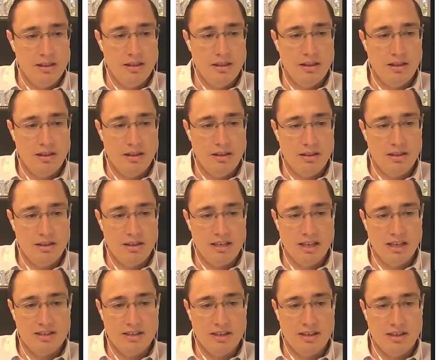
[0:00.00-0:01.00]
The
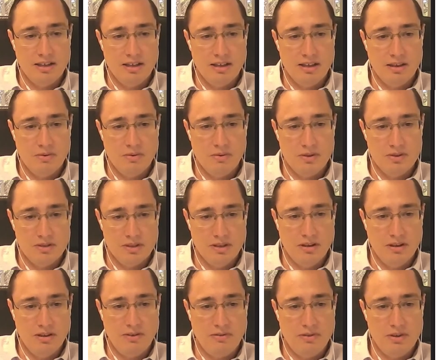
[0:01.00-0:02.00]
delta, it was a little
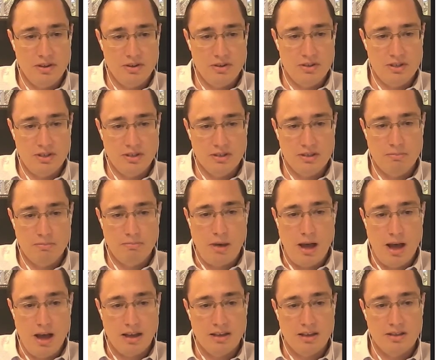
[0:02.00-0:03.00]
different. There's still some
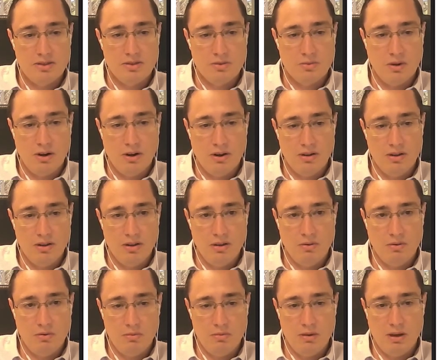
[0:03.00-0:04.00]
pockets where it
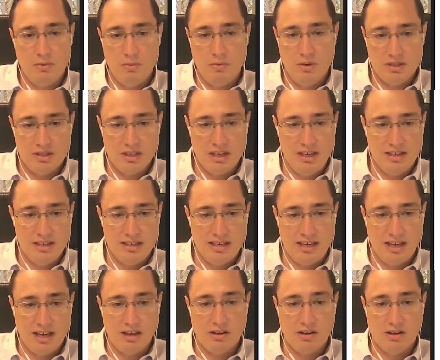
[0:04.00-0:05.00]
would be risky to take
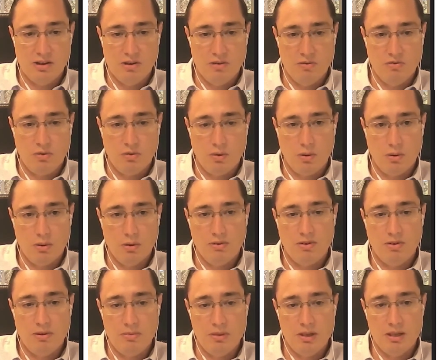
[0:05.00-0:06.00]
a clone forward
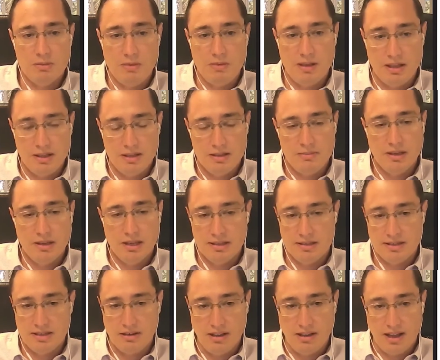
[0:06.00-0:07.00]
from these bins because
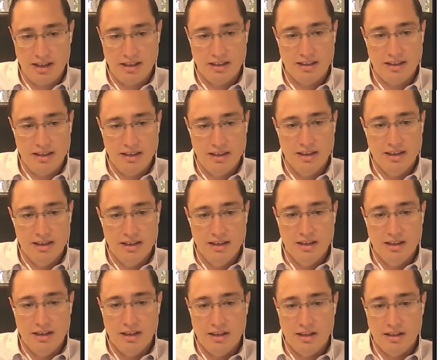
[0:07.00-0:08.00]
they're likely
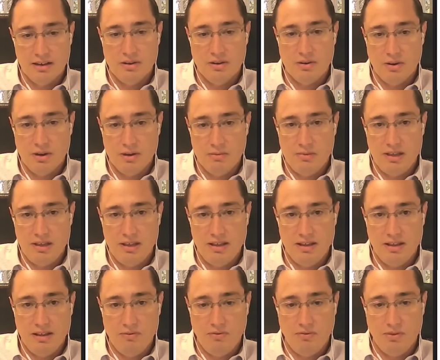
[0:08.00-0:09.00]
going to be
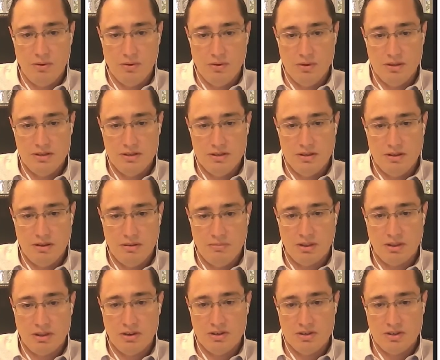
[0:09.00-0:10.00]
influenced. But
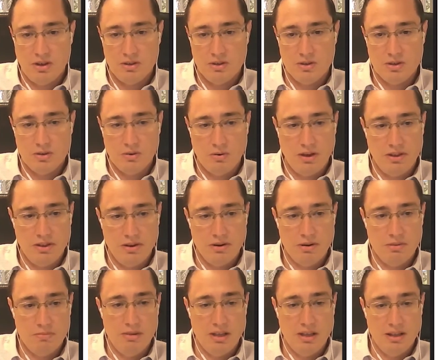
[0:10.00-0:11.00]
there's also other
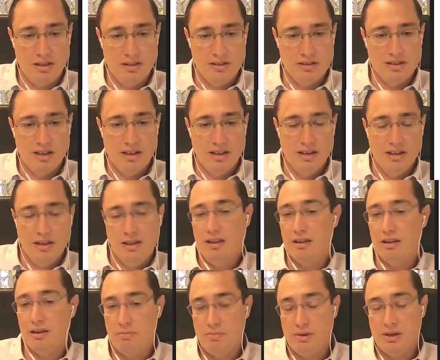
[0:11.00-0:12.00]
bins that
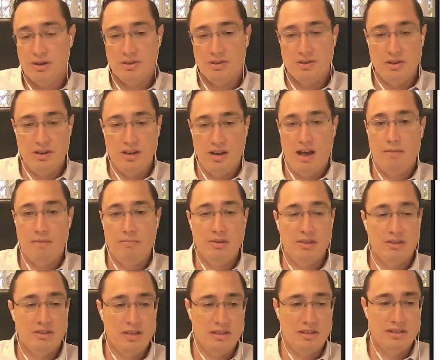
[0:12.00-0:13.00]
appear to not be
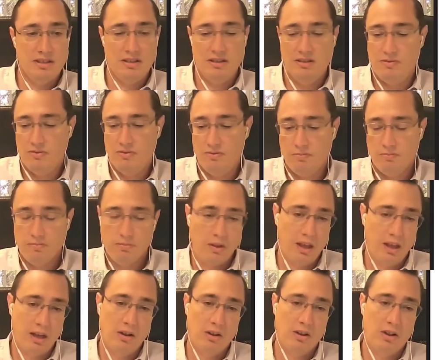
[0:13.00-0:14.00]
sensitive at
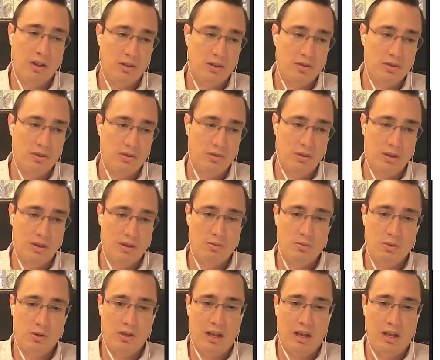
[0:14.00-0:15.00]
all to these
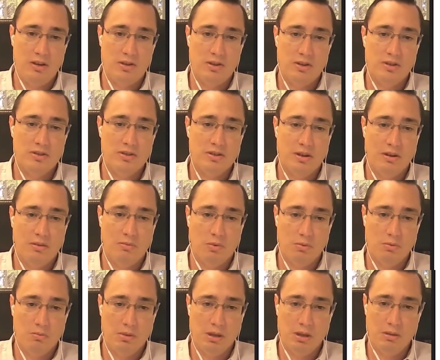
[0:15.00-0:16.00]
mutations and would
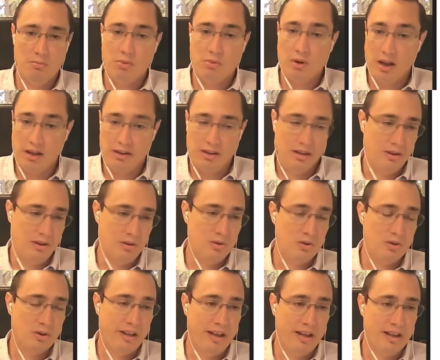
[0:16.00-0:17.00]
be broadly
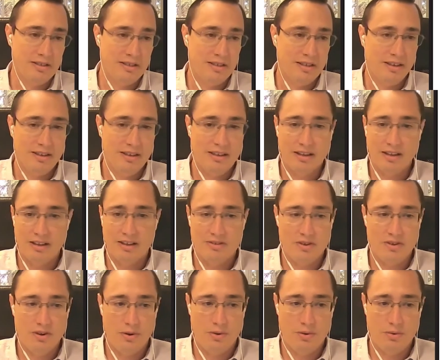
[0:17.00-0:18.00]
neutralizing against
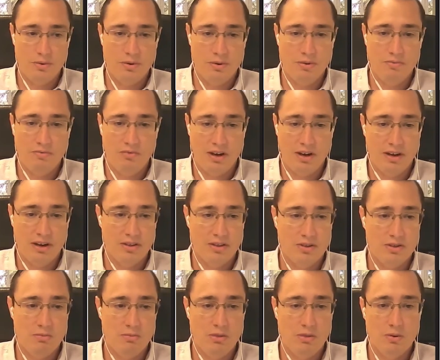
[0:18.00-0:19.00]
known variants
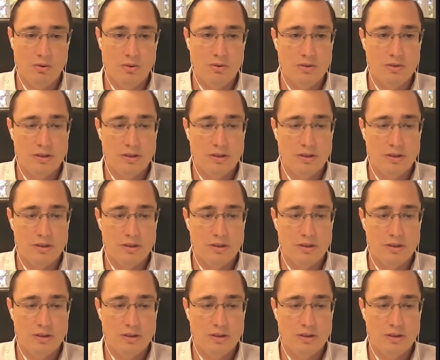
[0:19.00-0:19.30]
and mutants.